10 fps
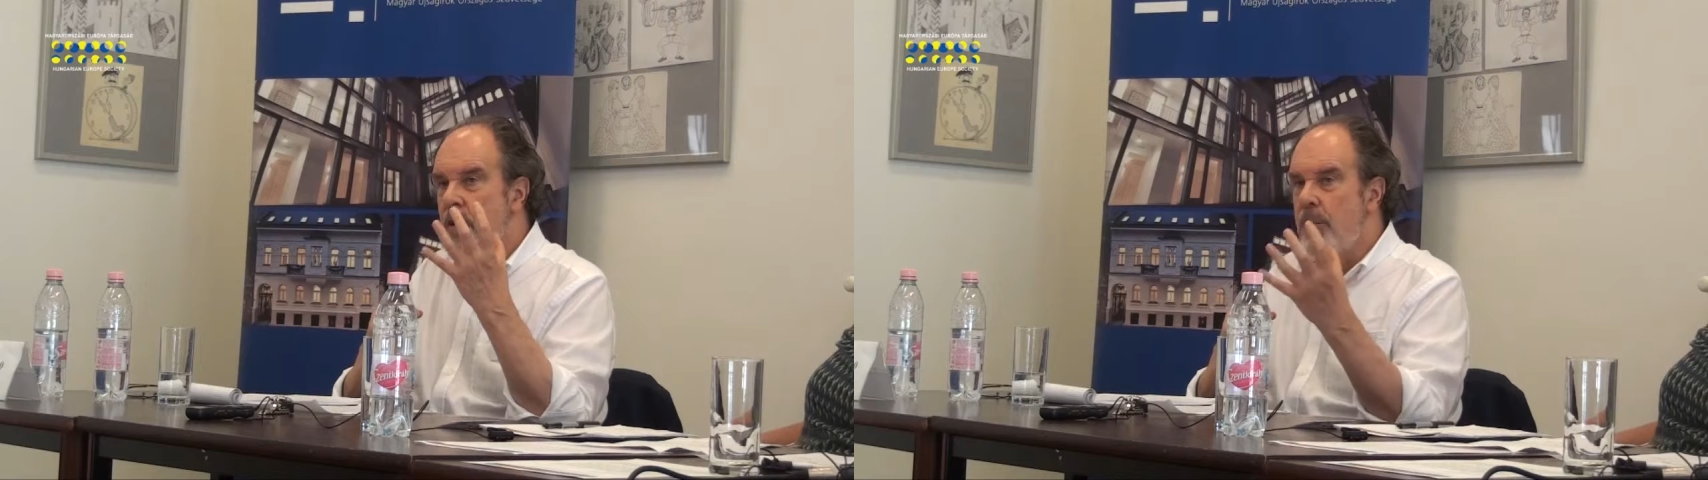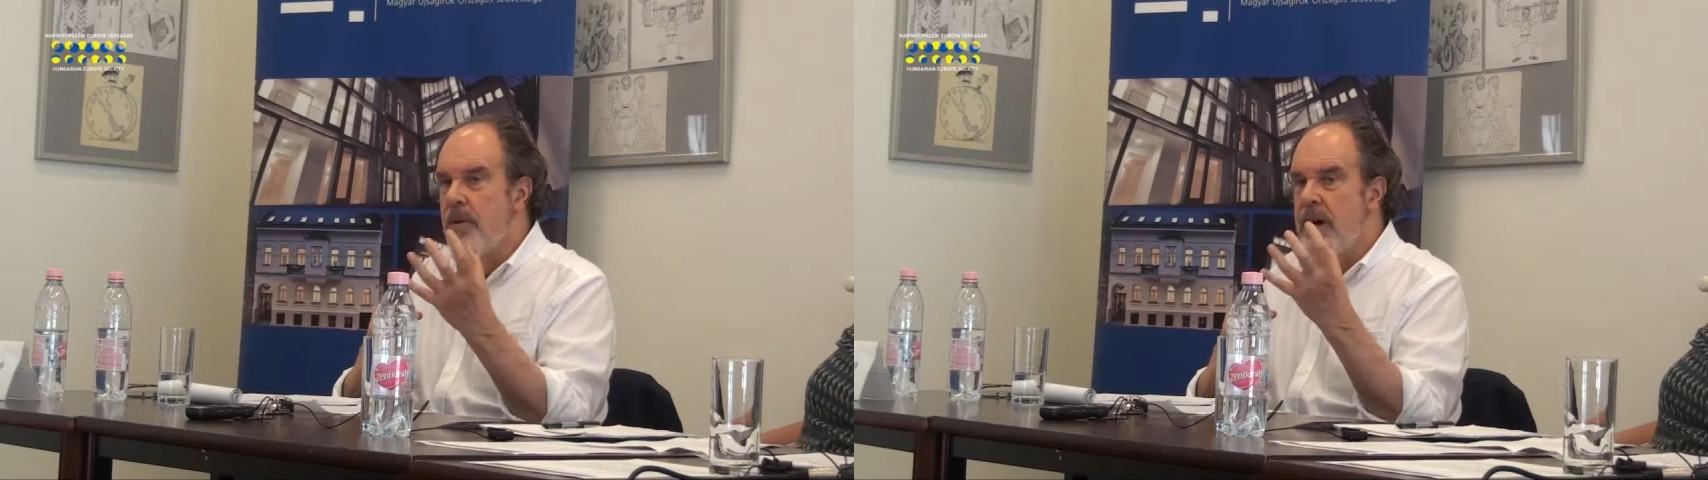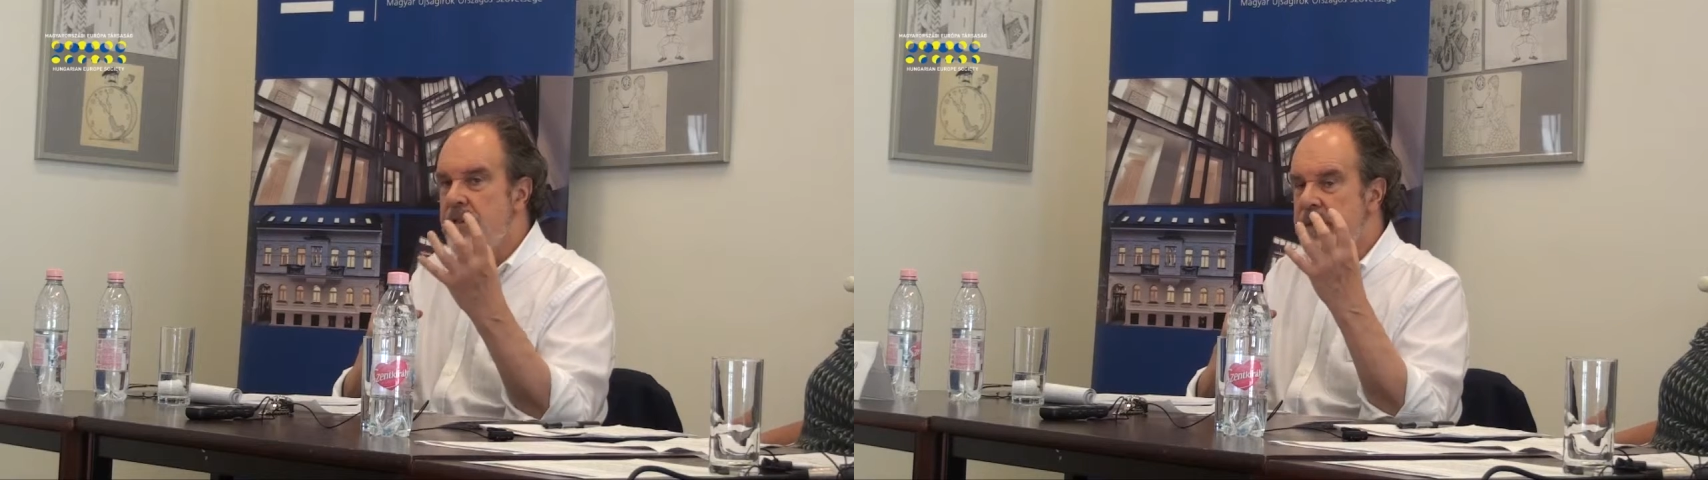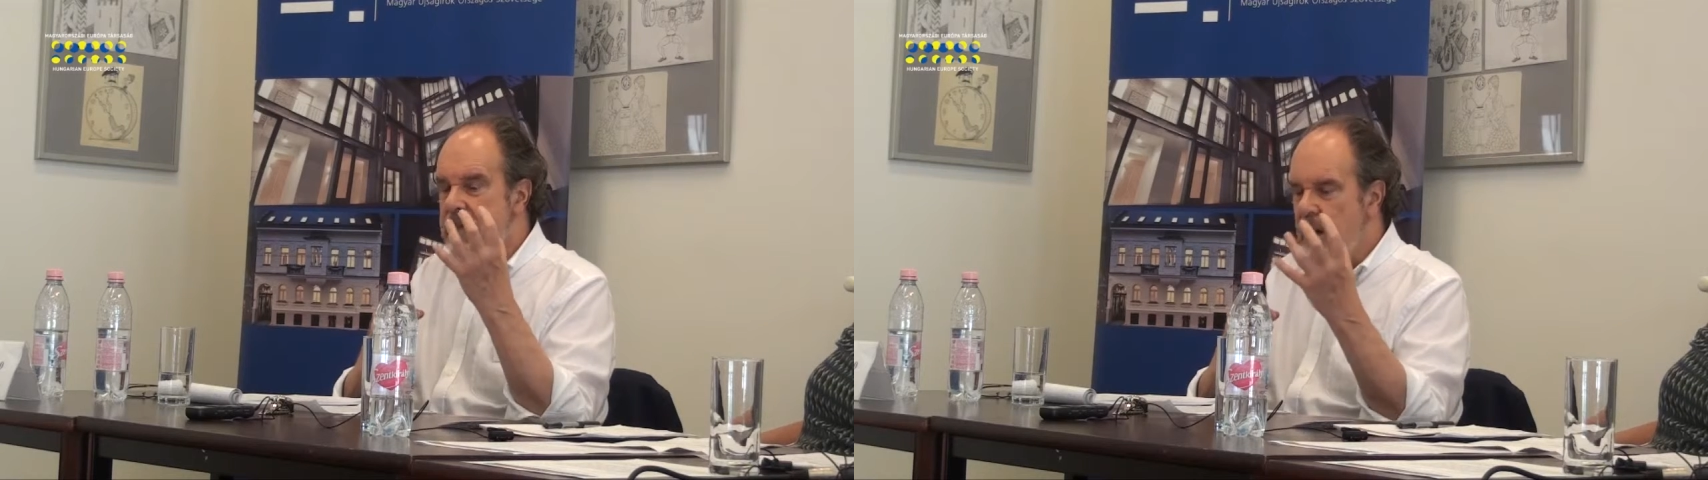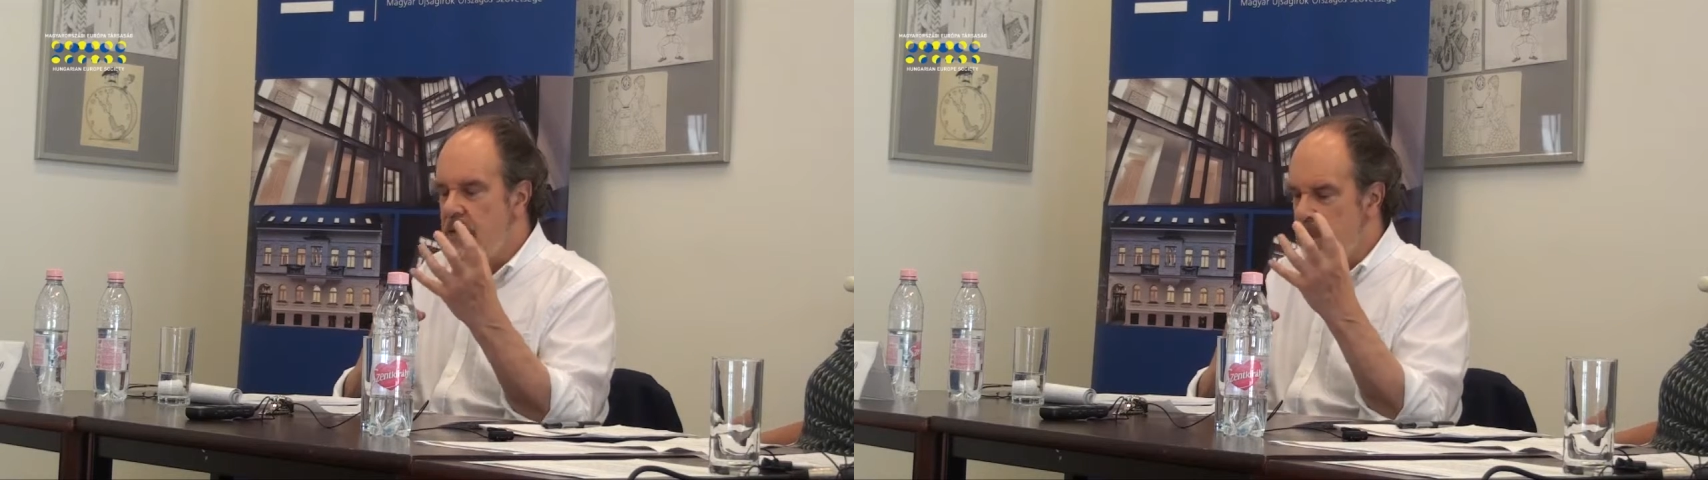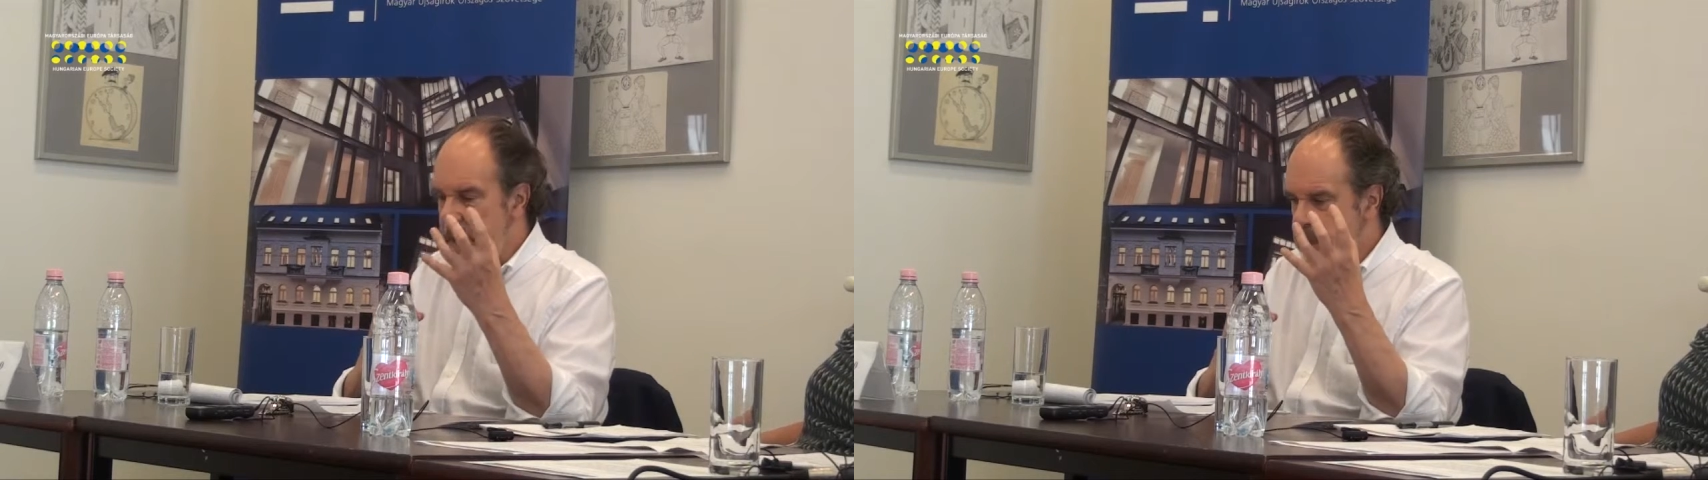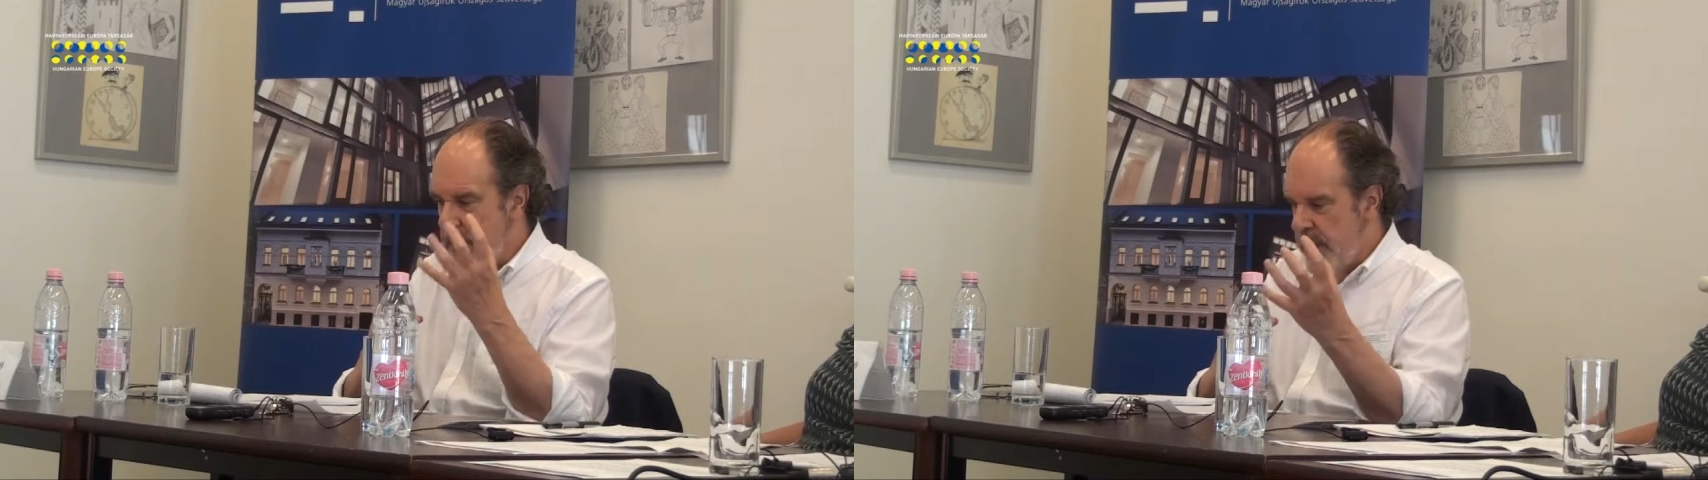corporations, governments,